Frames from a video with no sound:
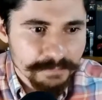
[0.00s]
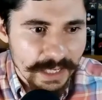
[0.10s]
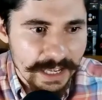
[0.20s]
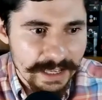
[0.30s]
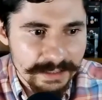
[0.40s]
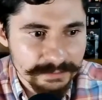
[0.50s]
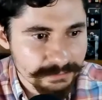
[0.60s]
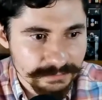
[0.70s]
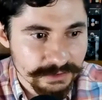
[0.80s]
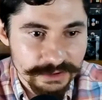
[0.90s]

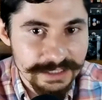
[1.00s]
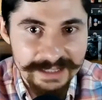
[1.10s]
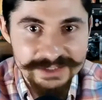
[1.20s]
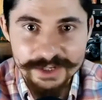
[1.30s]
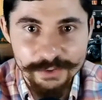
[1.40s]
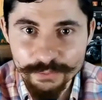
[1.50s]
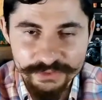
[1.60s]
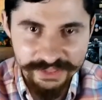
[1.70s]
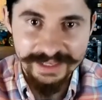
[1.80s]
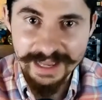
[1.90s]
and that's the whole
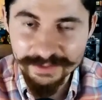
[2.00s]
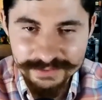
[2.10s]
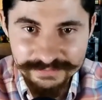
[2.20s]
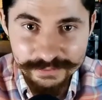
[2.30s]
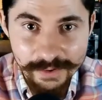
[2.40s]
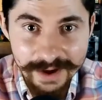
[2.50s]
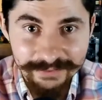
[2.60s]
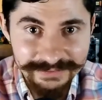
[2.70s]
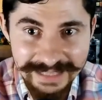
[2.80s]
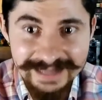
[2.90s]
thing. I don't even know how
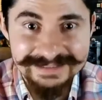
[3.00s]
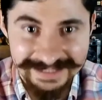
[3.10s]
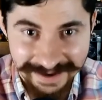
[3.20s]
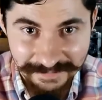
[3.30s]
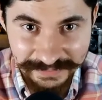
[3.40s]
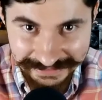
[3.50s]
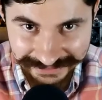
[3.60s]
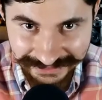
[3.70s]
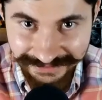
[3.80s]
that is a competition.